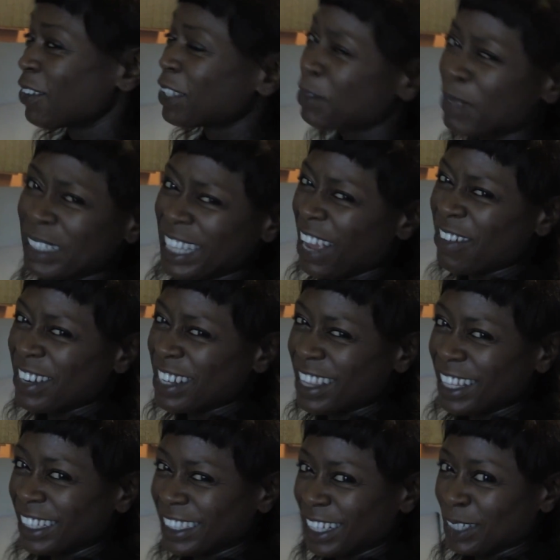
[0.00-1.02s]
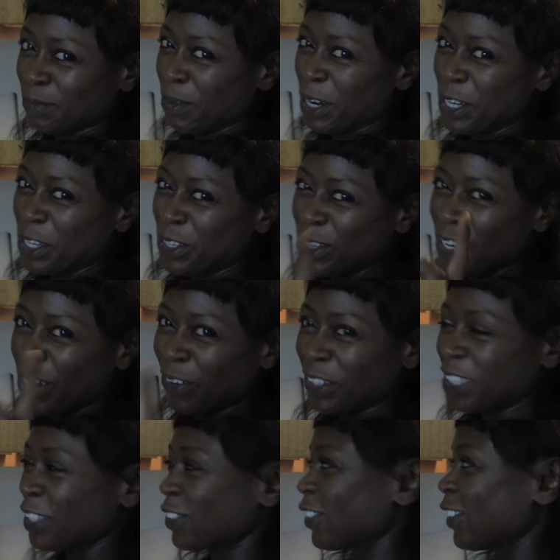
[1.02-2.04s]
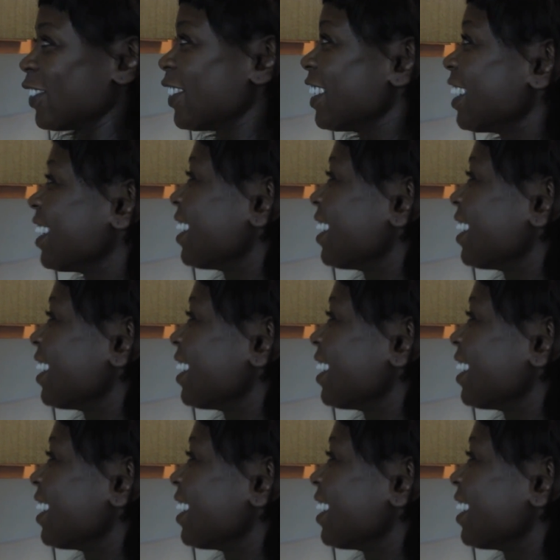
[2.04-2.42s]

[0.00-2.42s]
which makes everything taste better. You know it's true.